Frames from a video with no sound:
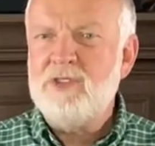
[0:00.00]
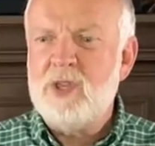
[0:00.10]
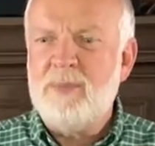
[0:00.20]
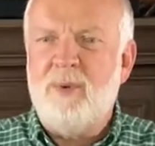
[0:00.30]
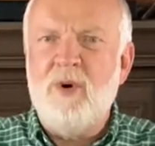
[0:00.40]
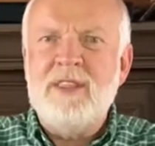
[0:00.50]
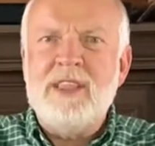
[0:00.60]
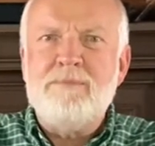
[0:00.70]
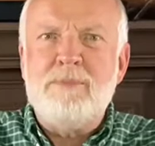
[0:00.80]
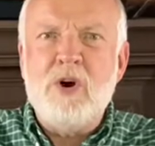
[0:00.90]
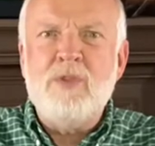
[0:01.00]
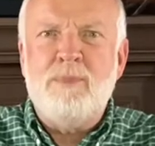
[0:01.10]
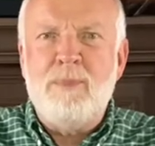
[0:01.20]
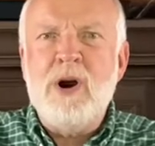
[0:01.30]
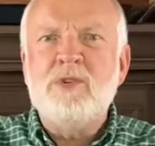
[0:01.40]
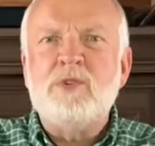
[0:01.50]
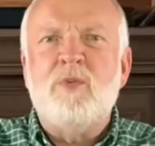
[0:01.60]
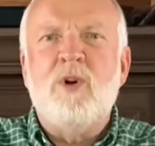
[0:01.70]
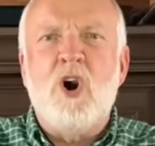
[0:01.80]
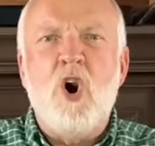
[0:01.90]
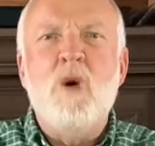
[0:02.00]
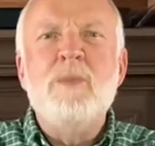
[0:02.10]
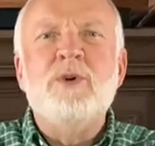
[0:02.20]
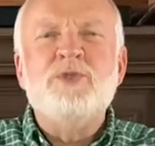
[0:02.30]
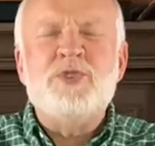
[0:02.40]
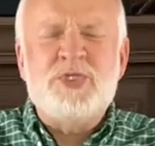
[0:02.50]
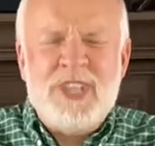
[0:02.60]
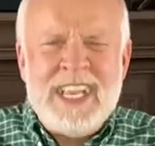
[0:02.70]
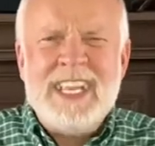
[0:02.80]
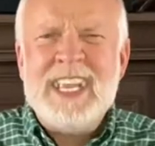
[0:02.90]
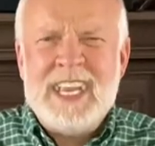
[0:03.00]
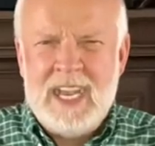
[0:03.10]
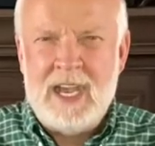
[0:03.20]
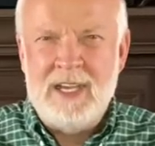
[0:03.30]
to the point that both boats were almost sinking.